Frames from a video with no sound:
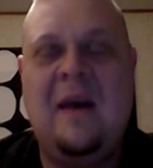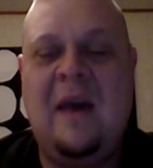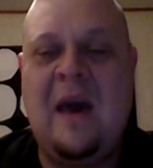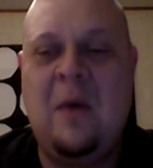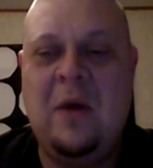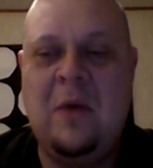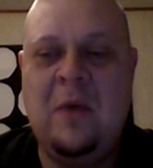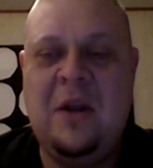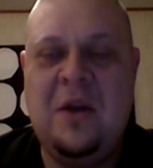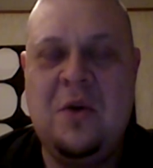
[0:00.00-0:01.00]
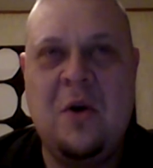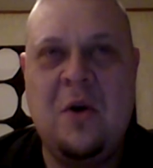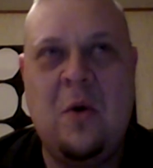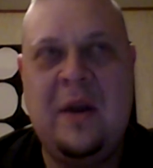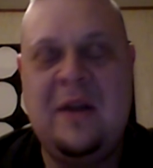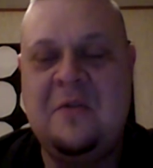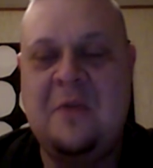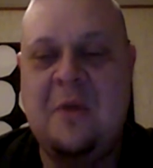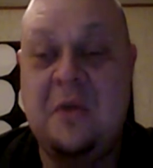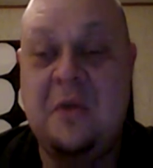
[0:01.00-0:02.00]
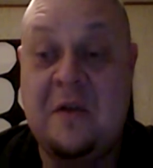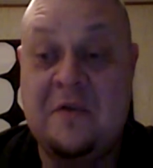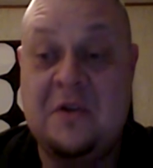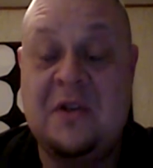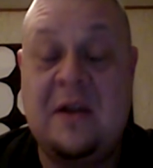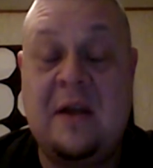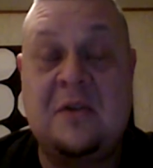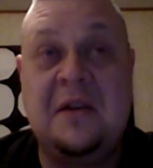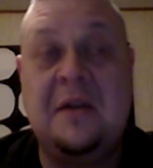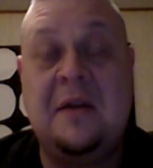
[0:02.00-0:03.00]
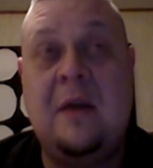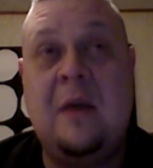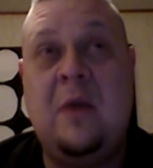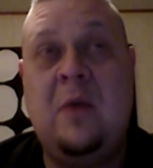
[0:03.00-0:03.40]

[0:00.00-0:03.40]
Yeah, we, we knew going into both our first and our second game,